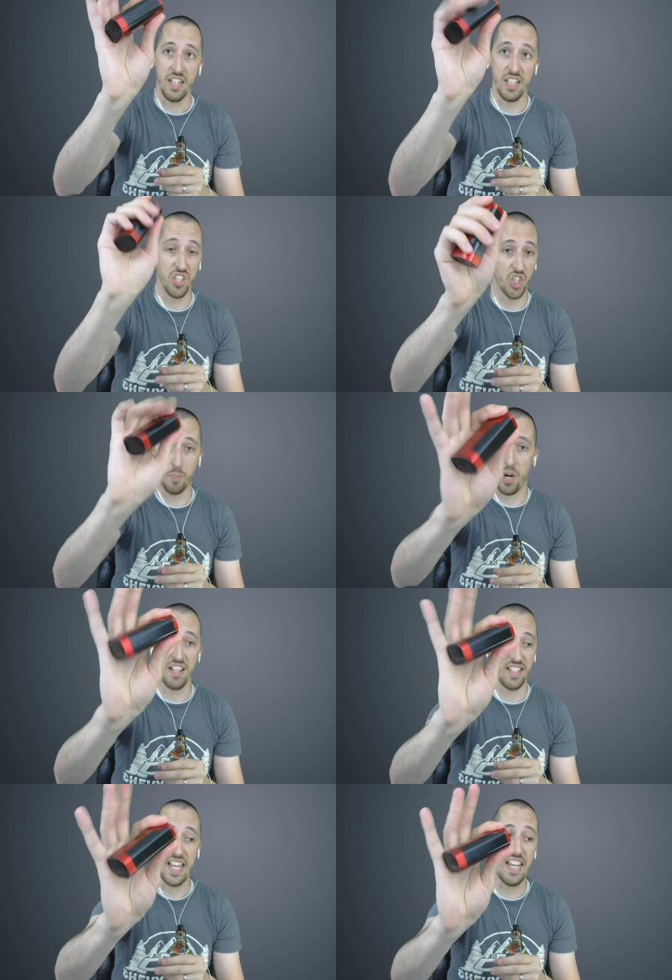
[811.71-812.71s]
this
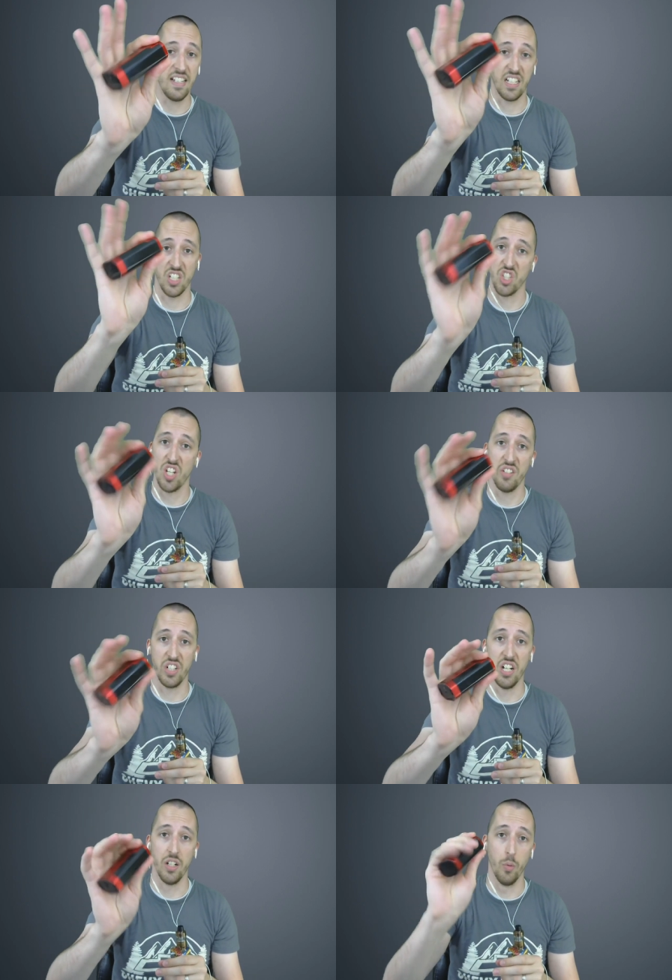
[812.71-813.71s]
spreads heat like a son of
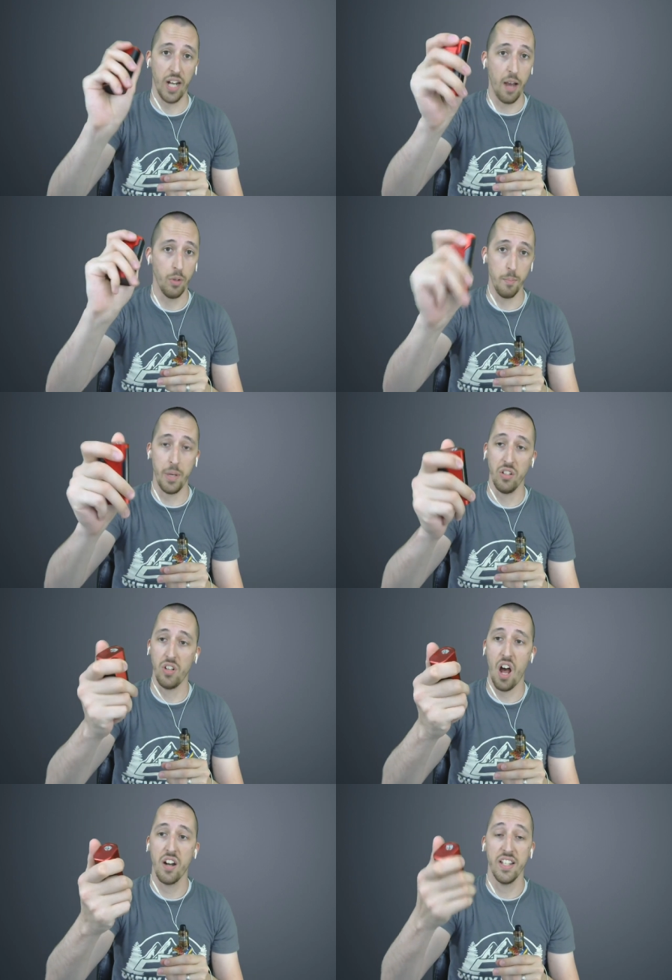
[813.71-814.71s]
gun. And when I would
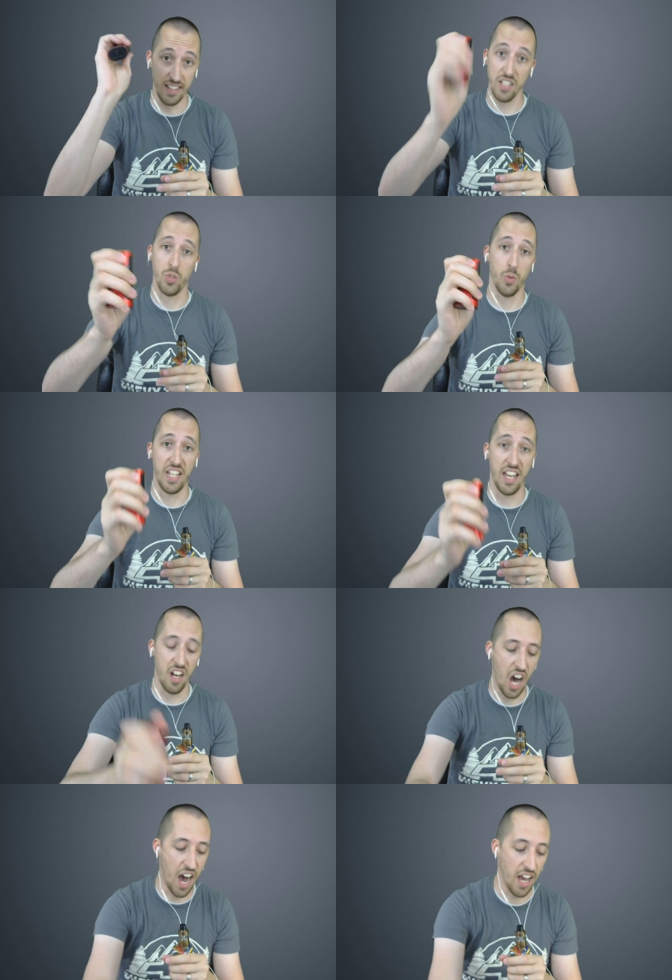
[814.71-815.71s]
build on it, this would get
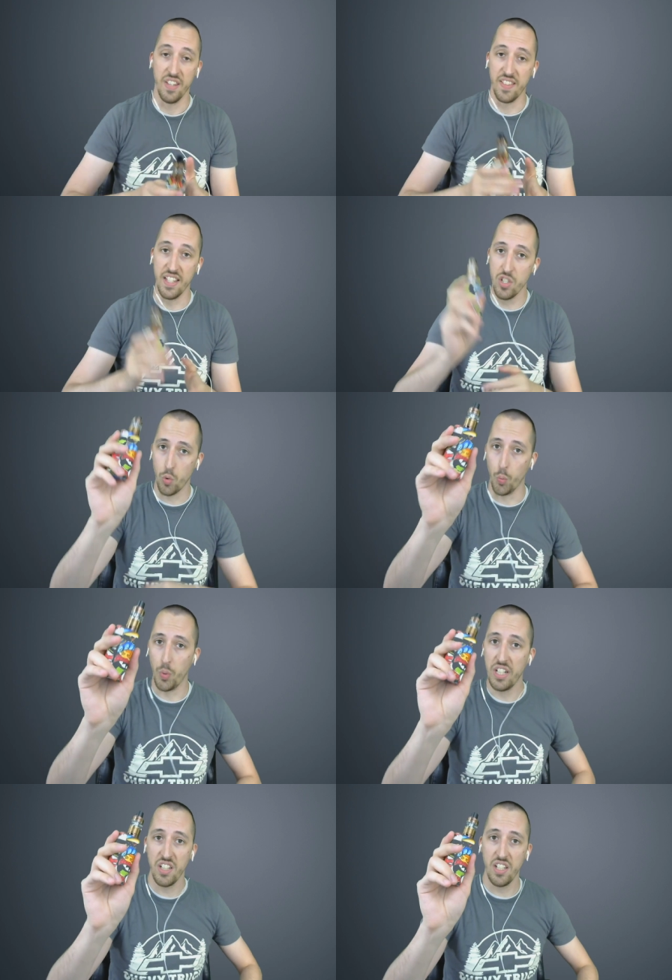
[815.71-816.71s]
hot. This
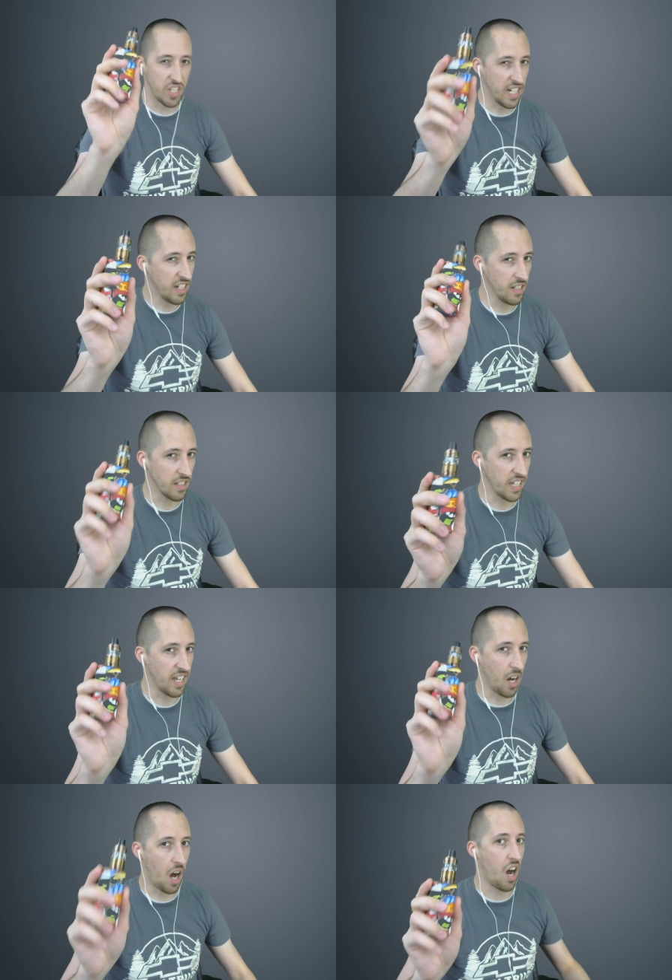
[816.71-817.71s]
really didn't
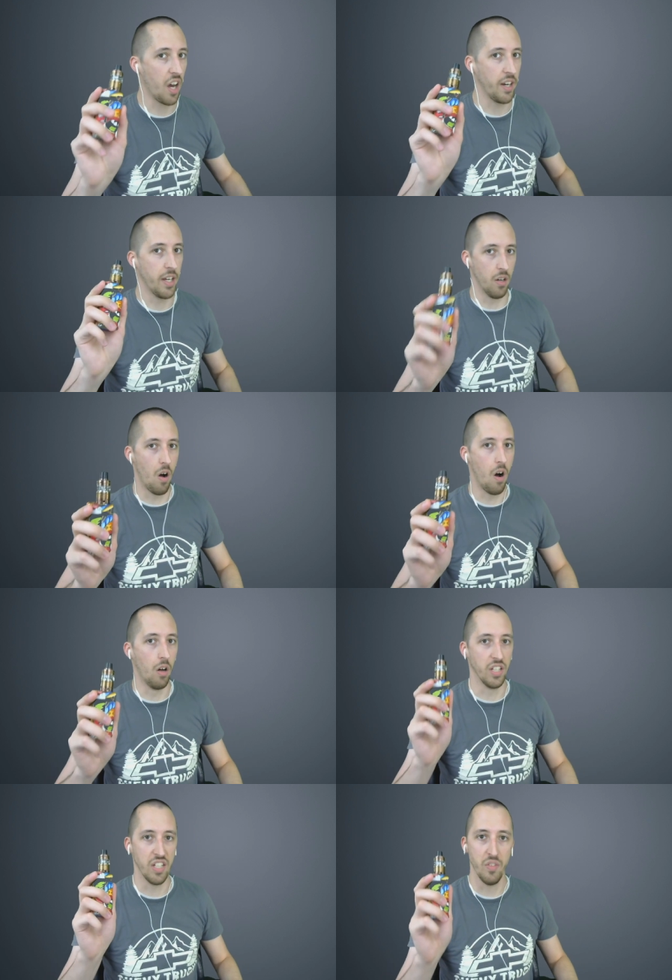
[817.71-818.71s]
get hot at
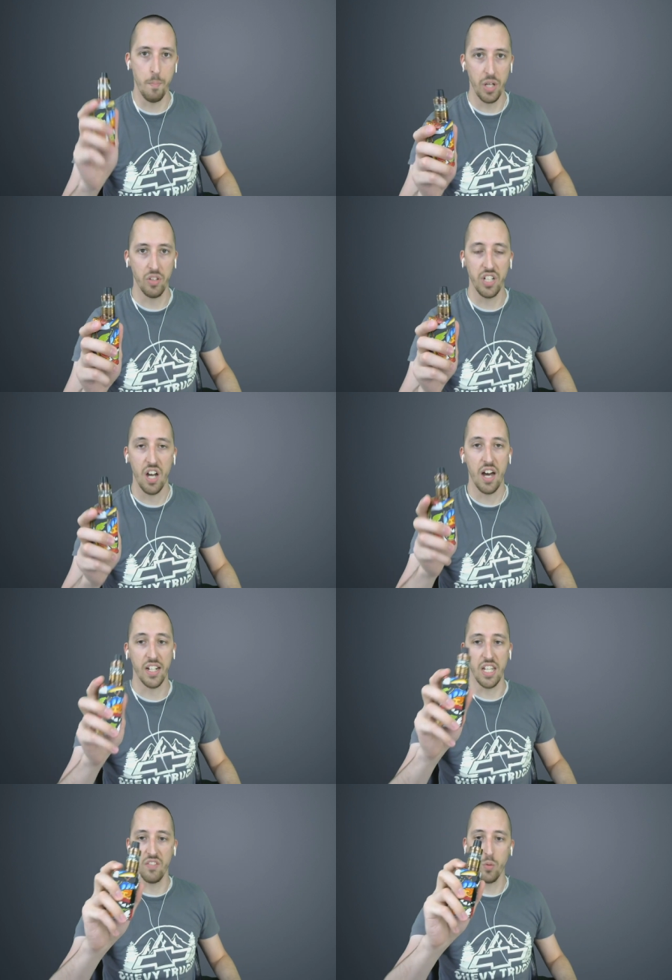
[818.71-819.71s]
all. Even building on
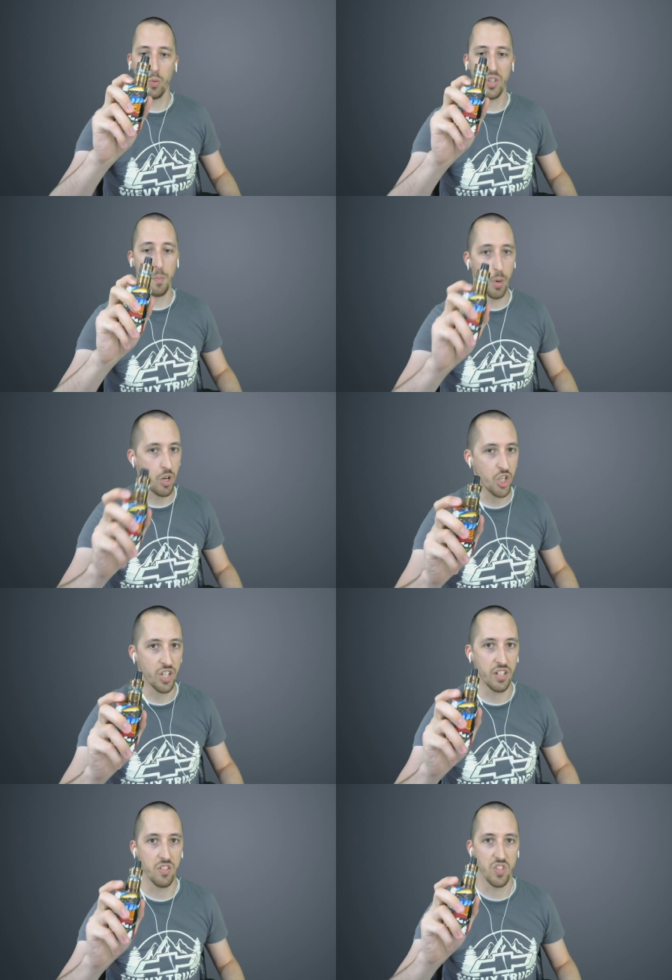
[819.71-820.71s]
it, even really
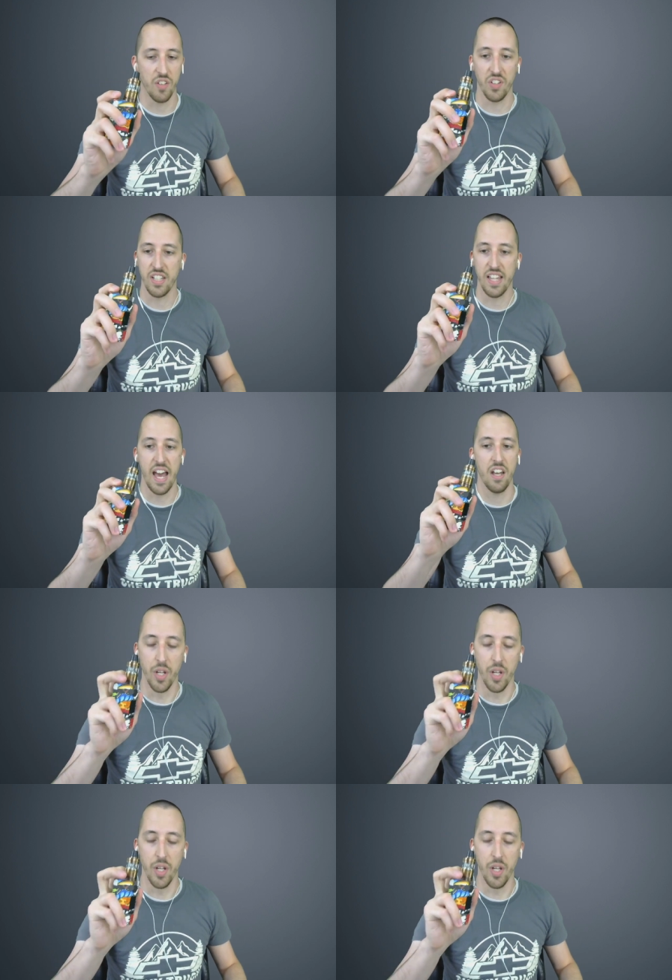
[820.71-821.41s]
pushing it and stuff like that,